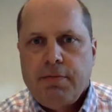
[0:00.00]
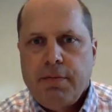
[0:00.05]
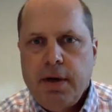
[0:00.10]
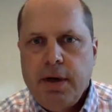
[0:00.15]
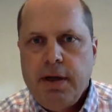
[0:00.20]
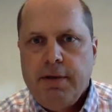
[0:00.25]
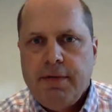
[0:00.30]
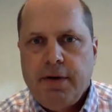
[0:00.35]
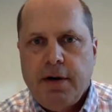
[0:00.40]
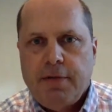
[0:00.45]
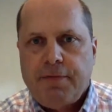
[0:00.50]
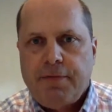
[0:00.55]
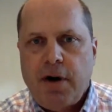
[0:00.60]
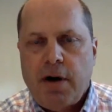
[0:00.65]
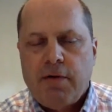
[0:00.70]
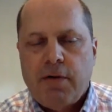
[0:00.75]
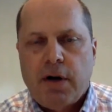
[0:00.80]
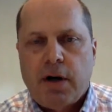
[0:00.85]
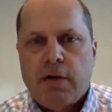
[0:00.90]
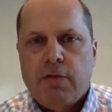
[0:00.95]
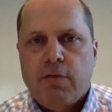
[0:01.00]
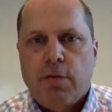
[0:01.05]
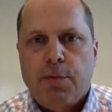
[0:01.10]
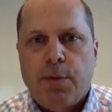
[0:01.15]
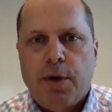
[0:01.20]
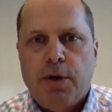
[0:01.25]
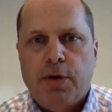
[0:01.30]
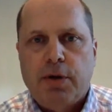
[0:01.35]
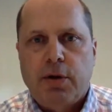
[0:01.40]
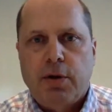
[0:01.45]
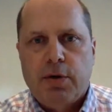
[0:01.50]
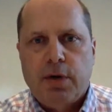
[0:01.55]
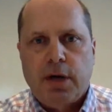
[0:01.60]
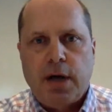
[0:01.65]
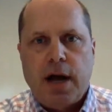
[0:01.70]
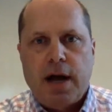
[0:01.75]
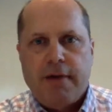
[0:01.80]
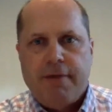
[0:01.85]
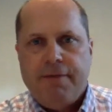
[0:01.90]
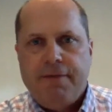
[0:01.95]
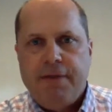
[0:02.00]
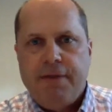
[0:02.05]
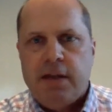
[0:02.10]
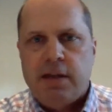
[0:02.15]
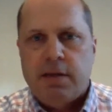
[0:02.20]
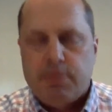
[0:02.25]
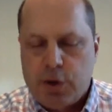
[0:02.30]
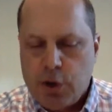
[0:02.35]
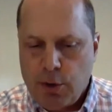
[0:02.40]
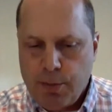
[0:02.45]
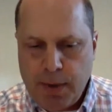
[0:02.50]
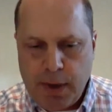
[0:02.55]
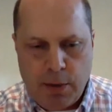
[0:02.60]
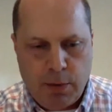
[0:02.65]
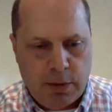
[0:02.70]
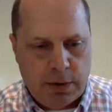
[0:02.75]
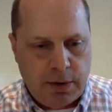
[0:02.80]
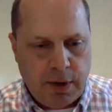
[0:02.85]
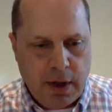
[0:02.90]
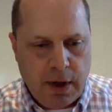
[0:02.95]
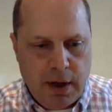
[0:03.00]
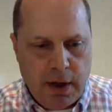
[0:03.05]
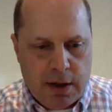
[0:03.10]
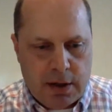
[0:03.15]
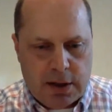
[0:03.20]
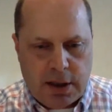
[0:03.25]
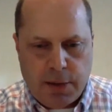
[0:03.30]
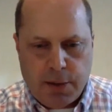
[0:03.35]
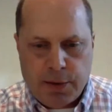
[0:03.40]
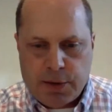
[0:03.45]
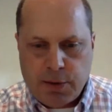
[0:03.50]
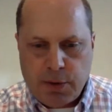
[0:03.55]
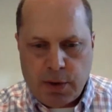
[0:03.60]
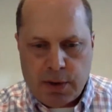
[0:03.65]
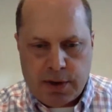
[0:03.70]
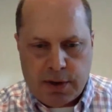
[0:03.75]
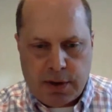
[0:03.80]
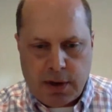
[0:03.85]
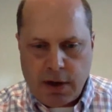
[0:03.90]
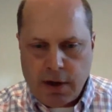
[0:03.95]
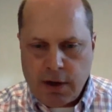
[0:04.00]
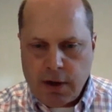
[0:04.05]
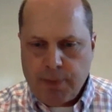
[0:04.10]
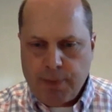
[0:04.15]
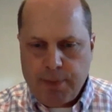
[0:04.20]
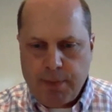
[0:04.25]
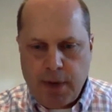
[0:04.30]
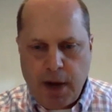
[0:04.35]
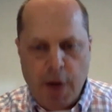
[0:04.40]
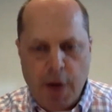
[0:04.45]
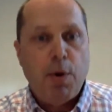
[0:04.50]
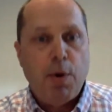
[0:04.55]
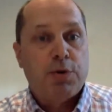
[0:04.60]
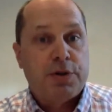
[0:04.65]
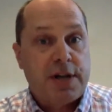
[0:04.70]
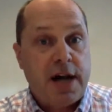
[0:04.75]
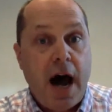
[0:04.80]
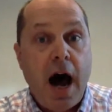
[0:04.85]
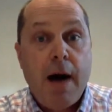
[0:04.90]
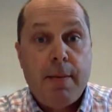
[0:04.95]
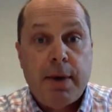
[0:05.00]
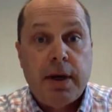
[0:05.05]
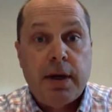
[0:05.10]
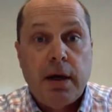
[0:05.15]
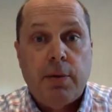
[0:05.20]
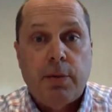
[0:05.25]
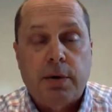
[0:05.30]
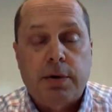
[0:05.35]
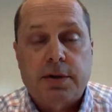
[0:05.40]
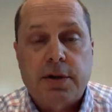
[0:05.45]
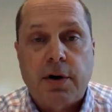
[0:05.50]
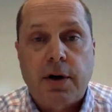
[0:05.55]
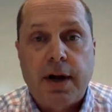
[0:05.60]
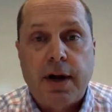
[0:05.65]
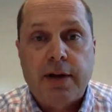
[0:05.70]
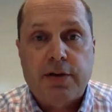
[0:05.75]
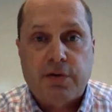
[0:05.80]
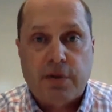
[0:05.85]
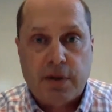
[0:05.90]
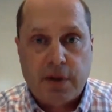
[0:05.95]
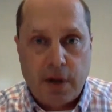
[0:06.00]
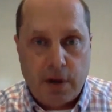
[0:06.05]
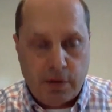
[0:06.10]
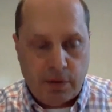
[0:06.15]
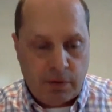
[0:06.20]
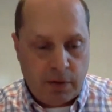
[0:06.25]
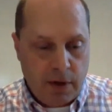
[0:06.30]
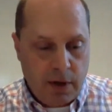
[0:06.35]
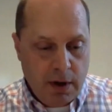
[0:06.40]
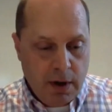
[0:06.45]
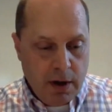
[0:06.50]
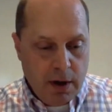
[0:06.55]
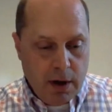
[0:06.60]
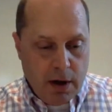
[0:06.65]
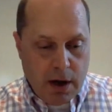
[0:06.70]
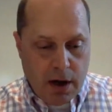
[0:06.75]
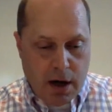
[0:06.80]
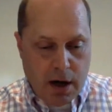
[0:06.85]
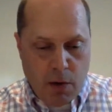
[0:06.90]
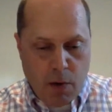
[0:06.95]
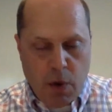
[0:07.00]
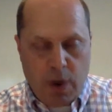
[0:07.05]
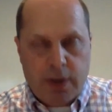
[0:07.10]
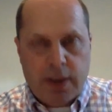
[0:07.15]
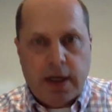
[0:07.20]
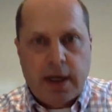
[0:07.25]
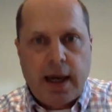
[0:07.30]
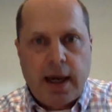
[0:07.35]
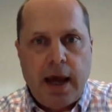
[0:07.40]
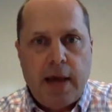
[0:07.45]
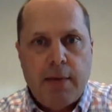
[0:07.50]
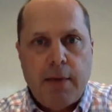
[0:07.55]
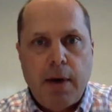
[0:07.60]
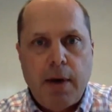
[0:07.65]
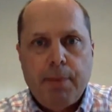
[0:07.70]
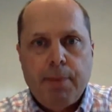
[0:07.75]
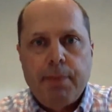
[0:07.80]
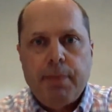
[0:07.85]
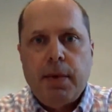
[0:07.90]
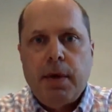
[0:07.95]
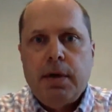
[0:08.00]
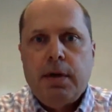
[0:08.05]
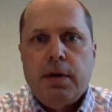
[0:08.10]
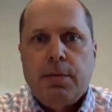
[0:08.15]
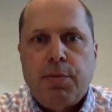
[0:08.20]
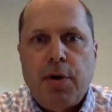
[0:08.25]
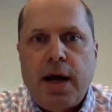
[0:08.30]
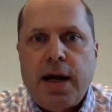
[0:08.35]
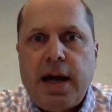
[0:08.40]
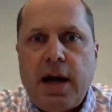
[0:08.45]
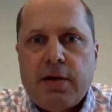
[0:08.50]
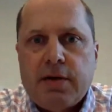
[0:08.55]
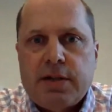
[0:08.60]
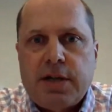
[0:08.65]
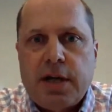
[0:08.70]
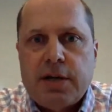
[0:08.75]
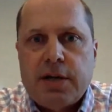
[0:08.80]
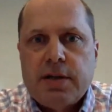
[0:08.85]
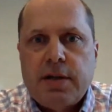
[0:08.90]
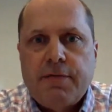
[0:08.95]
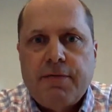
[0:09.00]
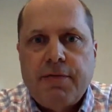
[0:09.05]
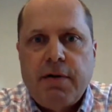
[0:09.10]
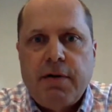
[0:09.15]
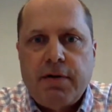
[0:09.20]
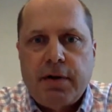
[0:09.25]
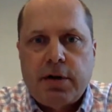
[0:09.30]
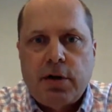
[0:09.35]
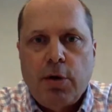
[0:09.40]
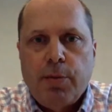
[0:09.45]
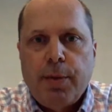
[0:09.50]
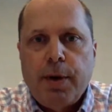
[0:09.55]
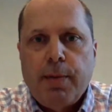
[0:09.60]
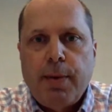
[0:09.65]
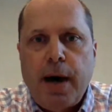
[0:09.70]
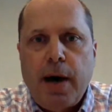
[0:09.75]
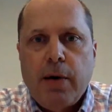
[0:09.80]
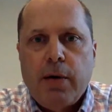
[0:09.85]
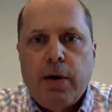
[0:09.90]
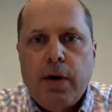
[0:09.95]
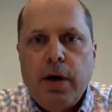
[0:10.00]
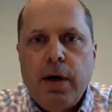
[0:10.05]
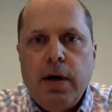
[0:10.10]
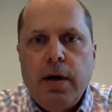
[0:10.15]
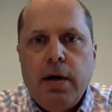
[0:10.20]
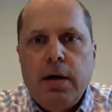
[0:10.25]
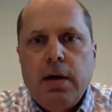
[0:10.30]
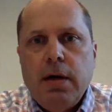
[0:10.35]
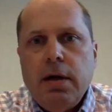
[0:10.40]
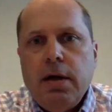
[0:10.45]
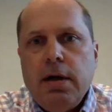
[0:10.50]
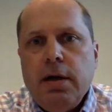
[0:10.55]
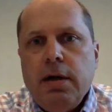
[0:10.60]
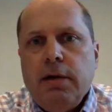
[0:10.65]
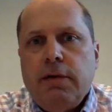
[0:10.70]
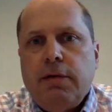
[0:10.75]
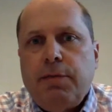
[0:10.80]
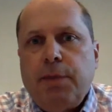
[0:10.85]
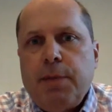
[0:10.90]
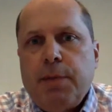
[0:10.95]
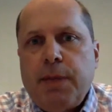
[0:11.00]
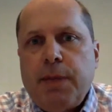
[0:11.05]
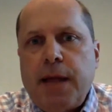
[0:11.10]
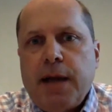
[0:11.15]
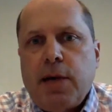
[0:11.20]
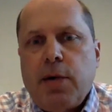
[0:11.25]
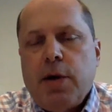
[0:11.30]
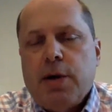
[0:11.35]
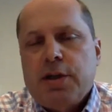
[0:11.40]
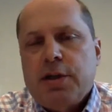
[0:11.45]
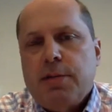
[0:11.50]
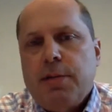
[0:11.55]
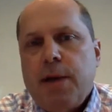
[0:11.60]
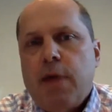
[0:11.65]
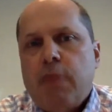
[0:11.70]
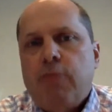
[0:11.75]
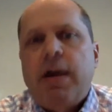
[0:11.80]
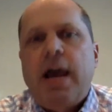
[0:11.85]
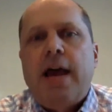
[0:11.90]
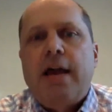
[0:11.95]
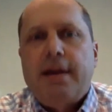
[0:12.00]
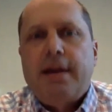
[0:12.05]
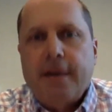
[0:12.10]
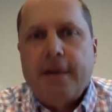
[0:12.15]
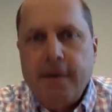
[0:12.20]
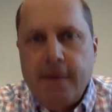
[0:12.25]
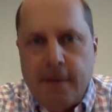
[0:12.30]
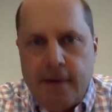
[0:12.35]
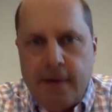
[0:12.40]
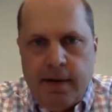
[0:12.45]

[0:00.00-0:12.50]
Eva, Frederick, and Roberto to kind of feed them to me, and we'll see which ones are most common, and we'll start answering those. One that came up in the breakout session that Frederick told me about is people had a question about reality.